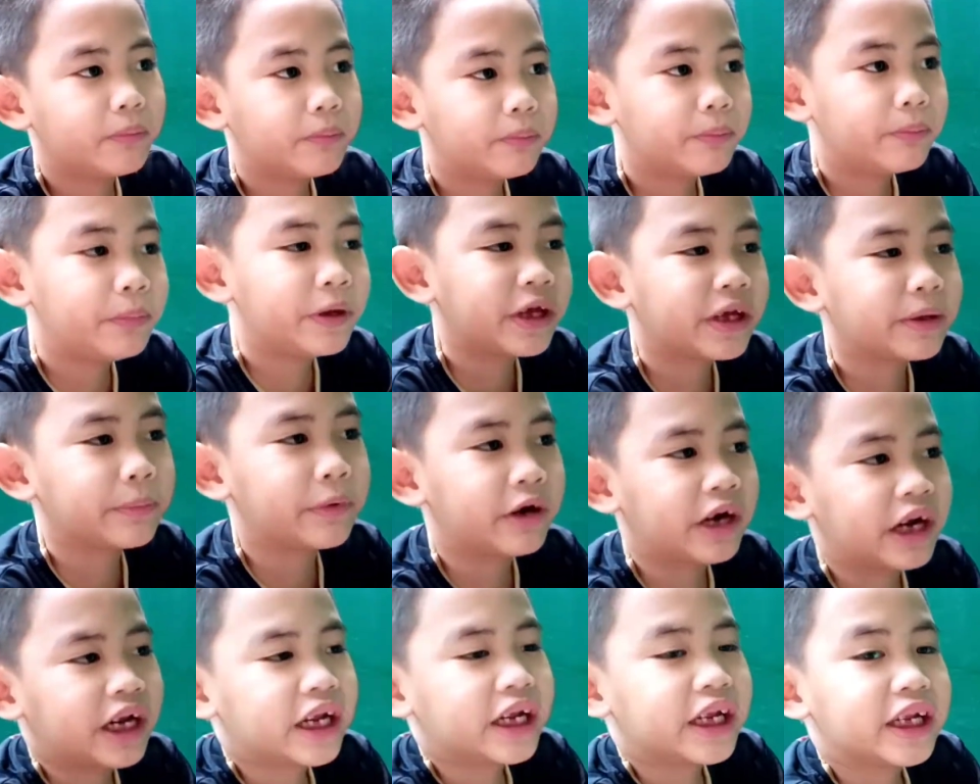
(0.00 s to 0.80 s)
big
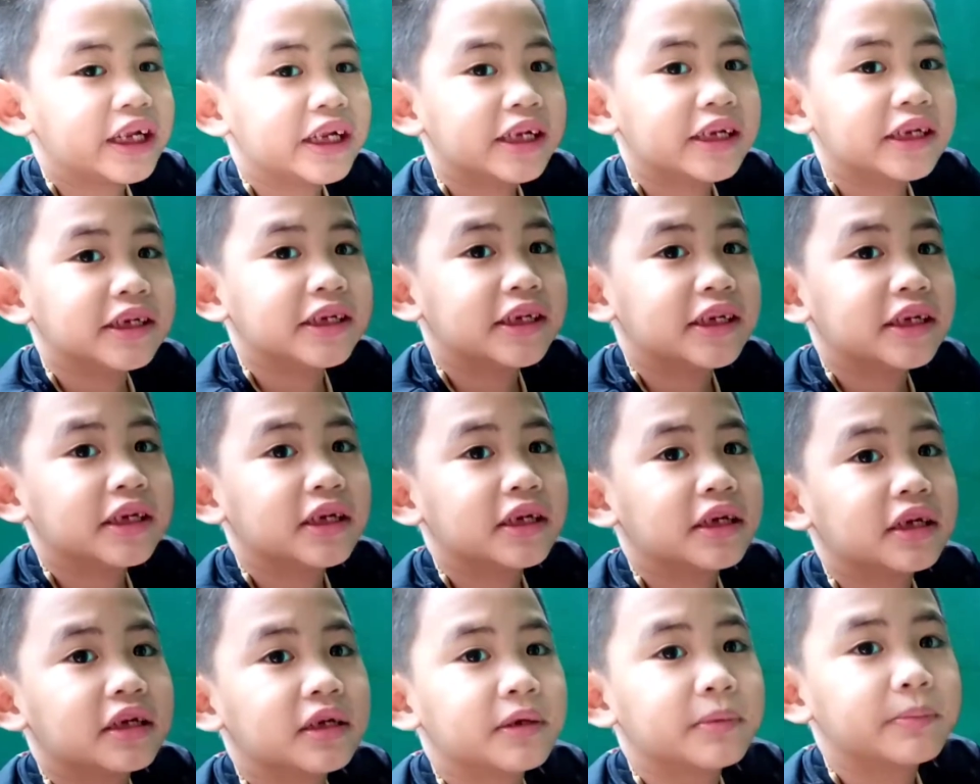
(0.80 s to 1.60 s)
brains,
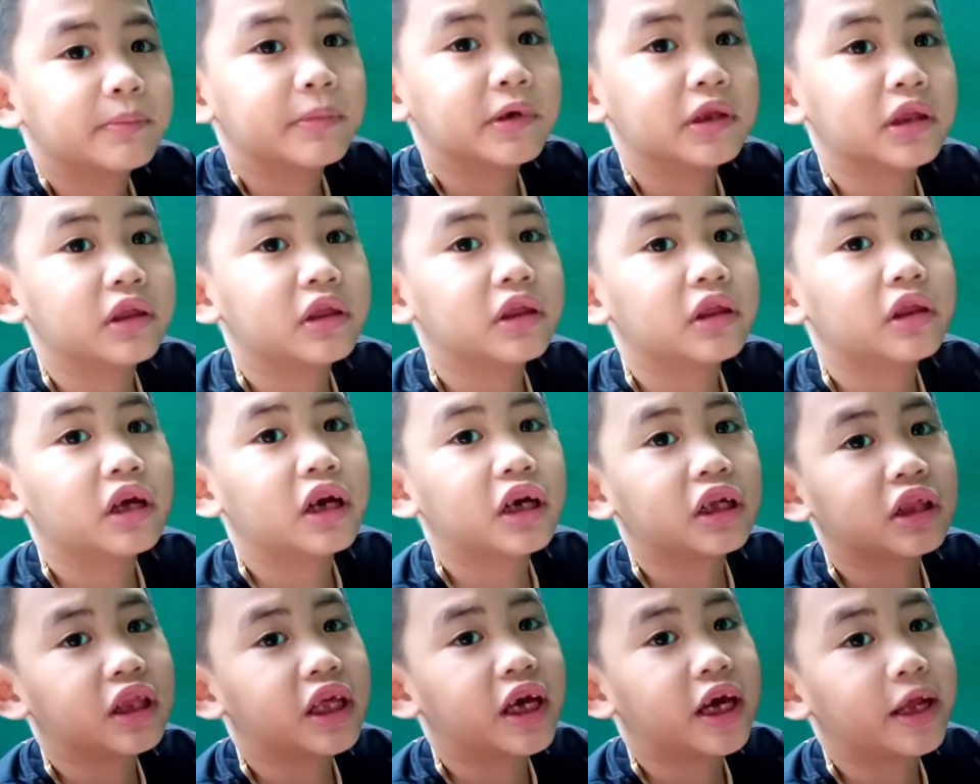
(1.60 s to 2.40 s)
but
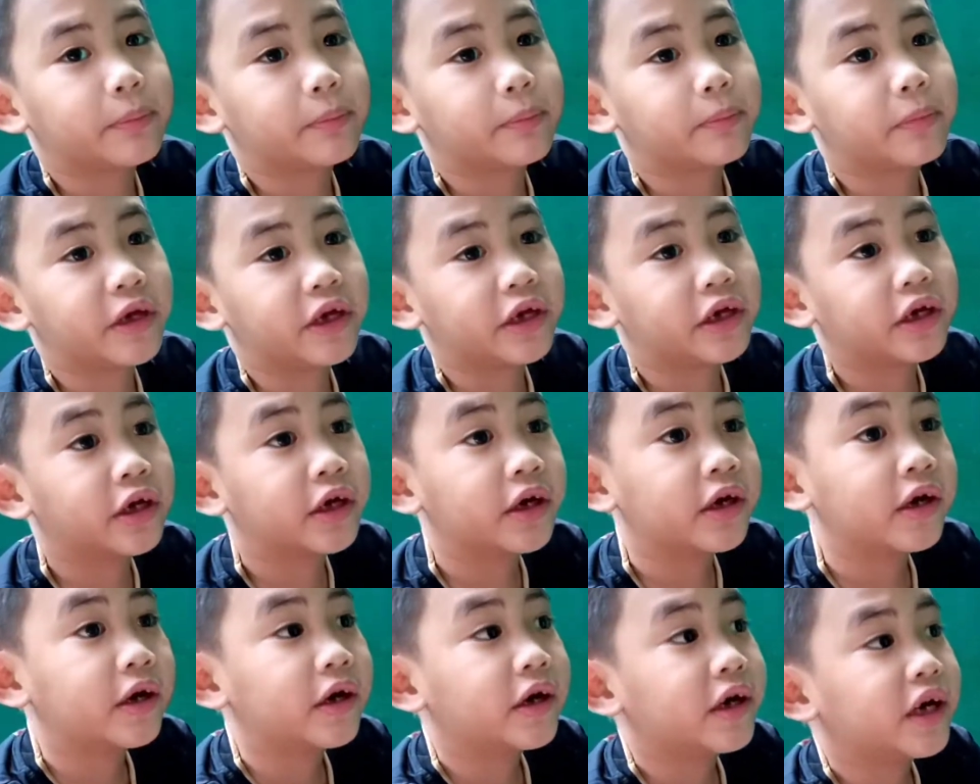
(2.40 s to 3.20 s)
not that big.
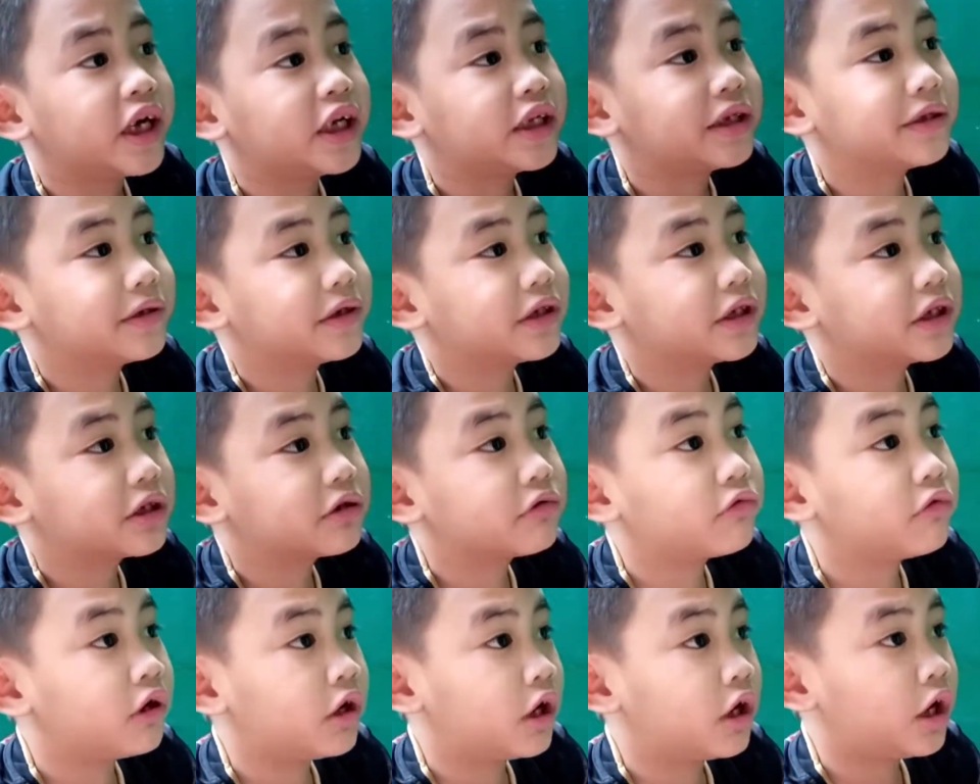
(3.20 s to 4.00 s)
It's
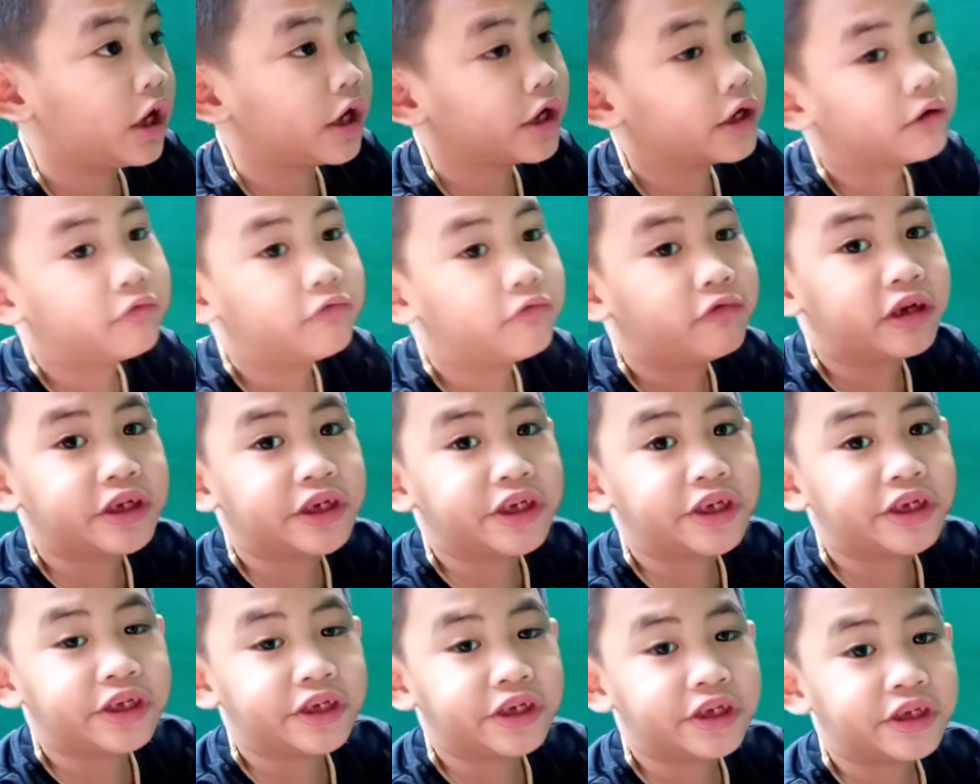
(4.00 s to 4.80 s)
Squog, which
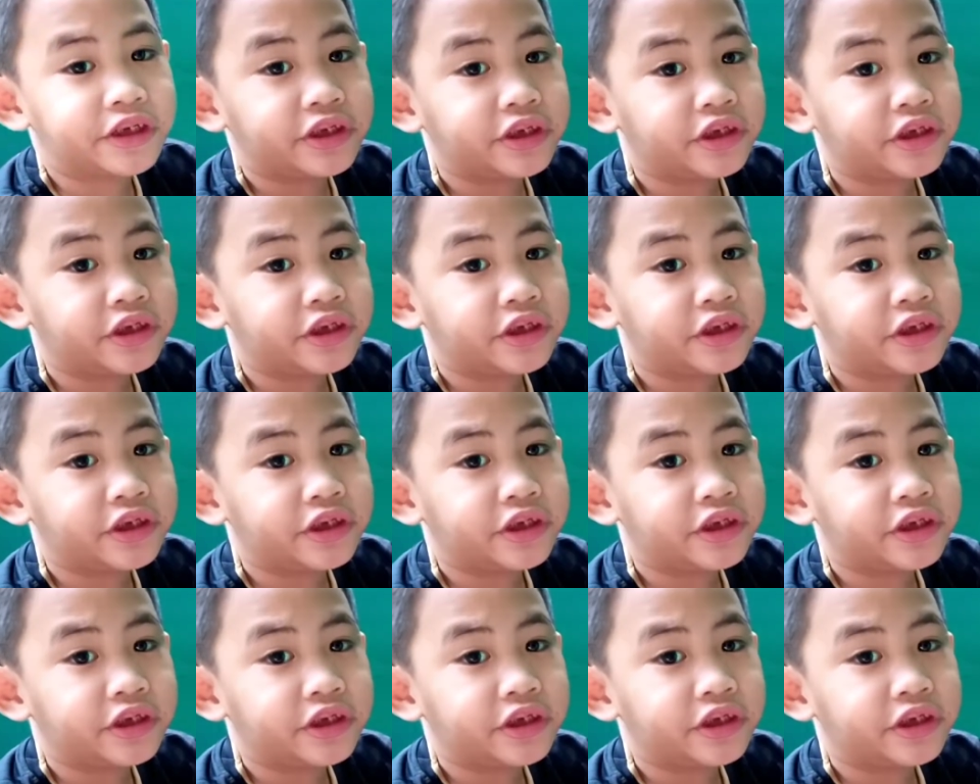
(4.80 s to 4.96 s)
is